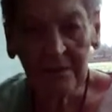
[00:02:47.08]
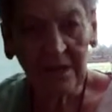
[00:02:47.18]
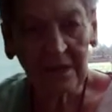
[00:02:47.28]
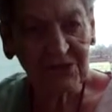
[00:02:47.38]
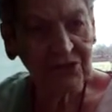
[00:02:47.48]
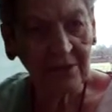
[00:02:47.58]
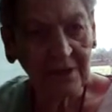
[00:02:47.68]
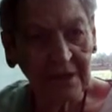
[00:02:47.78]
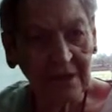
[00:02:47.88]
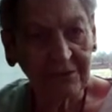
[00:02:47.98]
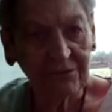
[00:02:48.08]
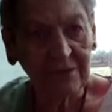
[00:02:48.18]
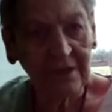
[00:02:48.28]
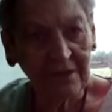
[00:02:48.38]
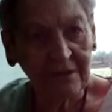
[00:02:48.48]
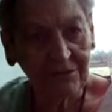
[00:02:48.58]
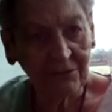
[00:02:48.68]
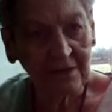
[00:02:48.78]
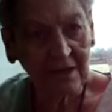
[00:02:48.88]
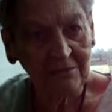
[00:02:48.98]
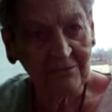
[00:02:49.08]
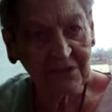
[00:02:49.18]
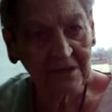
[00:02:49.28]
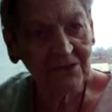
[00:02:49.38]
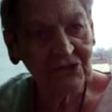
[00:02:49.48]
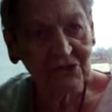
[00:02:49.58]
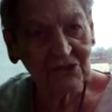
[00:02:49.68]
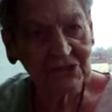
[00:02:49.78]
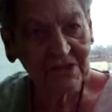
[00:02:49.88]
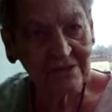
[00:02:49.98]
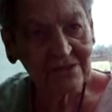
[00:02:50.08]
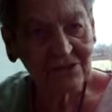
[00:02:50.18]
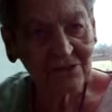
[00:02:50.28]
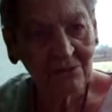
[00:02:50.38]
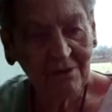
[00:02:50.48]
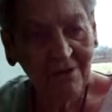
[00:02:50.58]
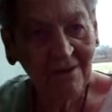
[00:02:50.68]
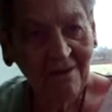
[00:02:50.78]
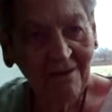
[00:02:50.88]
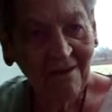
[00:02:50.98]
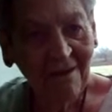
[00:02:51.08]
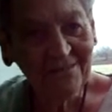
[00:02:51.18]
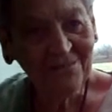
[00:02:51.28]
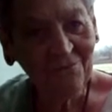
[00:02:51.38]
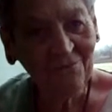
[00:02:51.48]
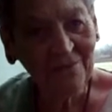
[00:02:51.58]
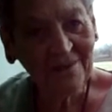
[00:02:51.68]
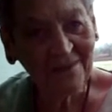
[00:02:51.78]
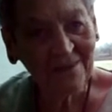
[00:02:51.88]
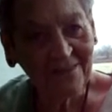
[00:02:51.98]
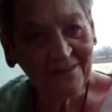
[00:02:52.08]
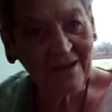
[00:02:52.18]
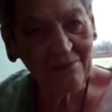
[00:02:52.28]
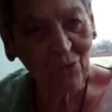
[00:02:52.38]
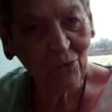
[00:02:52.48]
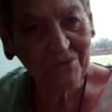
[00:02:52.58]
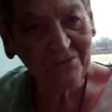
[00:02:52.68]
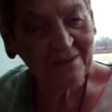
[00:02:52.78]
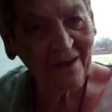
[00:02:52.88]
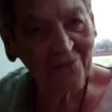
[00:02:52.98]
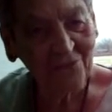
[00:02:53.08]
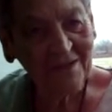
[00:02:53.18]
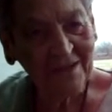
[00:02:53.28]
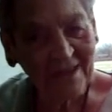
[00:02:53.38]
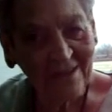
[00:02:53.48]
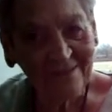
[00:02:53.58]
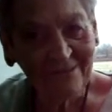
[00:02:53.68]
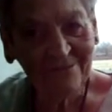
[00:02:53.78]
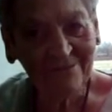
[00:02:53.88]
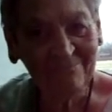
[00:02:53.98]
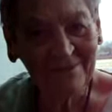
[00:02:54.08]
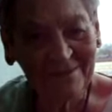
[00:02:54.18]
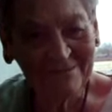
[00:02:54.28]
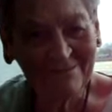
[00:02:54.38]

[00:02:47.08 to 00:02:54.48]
last year I got 30 out of 30 on intelligence tests, so I don't really think that I'm old and doddering yet, but